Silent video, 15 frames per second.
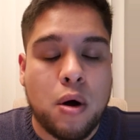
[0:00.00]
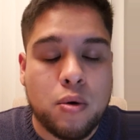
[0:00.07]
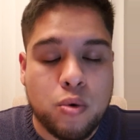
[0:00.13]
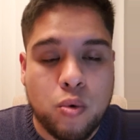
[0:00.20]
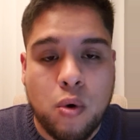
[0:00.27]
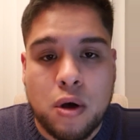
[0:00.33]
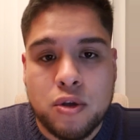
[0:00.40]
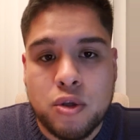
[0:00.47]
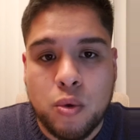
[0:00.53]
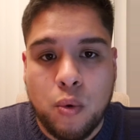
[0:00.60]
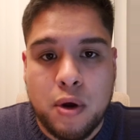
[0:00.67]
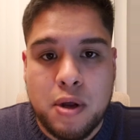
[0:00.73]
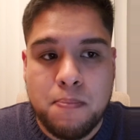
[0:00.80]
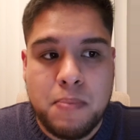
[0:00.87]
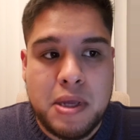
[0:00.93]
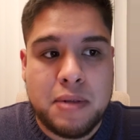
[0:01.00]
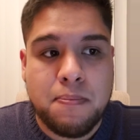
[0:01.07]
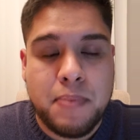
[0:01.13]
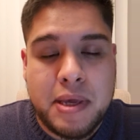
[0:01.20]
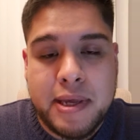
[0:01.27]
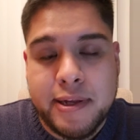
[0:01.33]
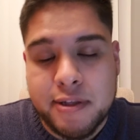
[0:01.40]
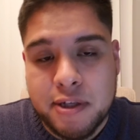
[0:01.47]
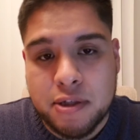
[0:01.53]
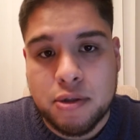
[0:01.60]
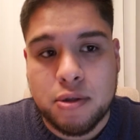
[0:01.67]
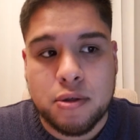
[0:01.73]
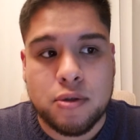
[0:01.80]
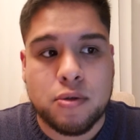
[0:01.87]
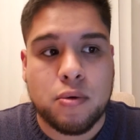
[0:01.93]
who also want to be PE
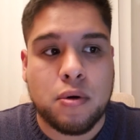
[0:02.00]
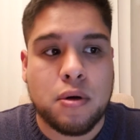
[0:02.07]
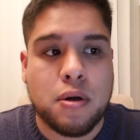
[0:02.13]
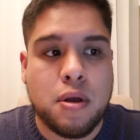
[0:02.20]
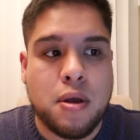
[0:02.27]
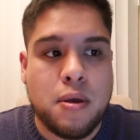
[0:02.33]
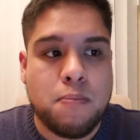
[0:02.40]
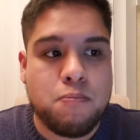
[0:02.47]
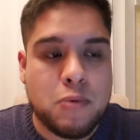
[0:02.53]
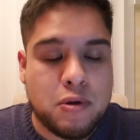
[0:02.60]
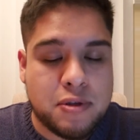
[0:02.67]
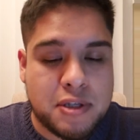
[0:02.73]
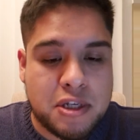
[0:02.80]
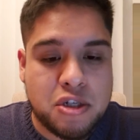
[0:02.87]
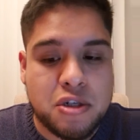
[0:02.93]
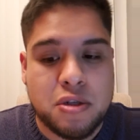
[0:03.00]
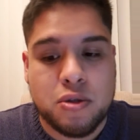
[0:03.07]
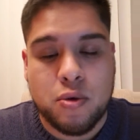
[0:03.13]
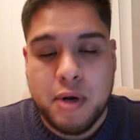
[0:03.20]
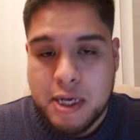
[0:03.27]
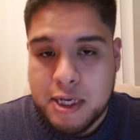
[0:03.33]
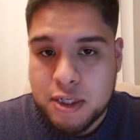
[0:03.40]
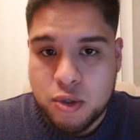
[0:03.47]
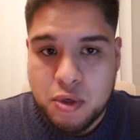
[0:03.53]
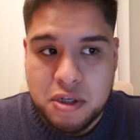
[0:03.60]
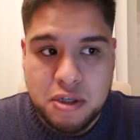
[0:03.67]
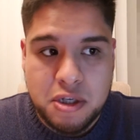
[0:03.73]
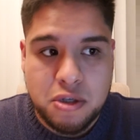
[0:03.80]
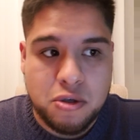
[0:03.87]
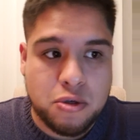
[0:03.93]
teachers or musicians or history
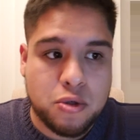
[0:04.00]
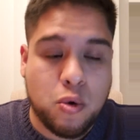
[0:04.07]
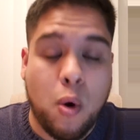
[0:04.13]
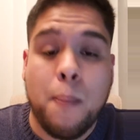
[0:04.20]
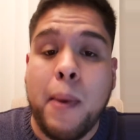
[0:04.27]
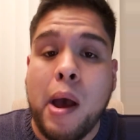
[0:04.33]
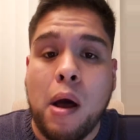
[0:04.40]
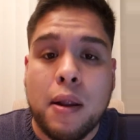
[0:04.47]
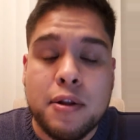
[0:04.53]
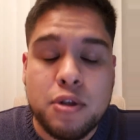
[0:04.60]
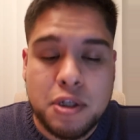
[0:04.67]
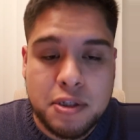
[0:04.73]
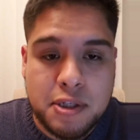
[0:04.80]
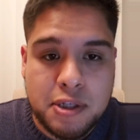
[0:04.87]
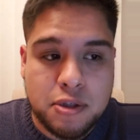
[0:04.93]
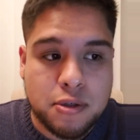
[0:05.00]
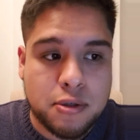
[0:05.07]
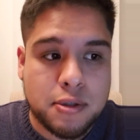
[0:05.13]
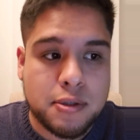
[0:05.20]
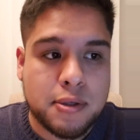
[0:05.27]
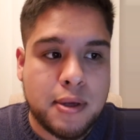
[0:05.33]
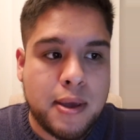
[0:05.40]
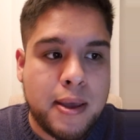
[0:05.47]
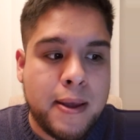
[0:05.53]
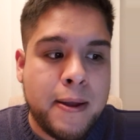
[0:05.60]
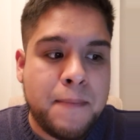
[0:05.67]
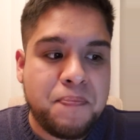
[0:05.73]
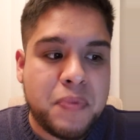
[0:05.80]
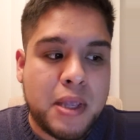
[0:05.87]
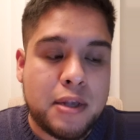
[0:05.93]
teachers or biology teachers.
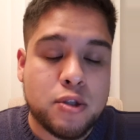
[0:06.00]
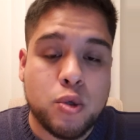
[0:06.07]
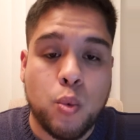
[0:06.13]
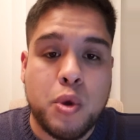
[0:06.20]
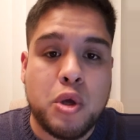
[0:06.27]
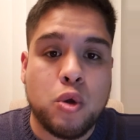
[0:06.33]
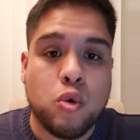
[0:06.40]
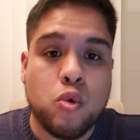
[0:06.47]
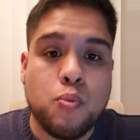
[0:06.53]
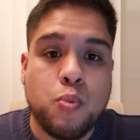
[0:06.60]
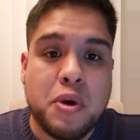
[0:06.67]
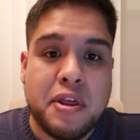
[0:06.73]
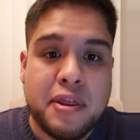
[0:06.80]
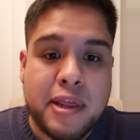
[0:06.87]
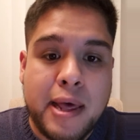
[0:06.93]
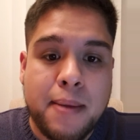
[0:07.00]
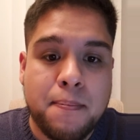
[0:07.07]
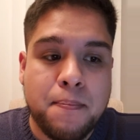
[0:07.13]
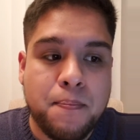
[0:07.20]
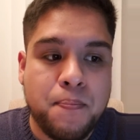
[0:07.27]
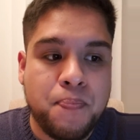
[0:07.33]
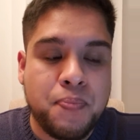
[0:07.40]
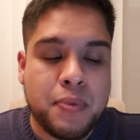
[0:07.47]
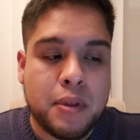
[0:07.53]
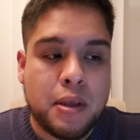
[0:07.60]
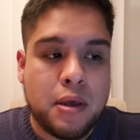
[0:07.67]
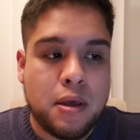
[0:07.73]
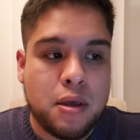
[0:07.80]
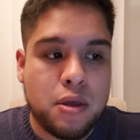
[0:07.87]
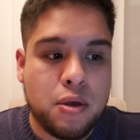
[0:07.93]
And so when you group with them,
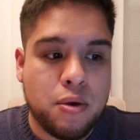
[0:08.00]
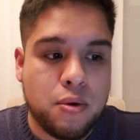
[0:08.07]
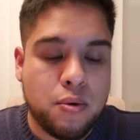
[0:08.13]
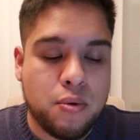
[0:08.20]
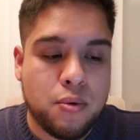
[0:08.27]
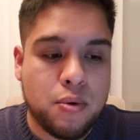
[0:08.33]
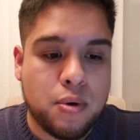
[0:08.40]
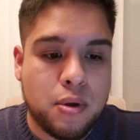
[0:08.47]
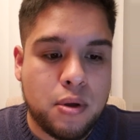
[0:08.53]
you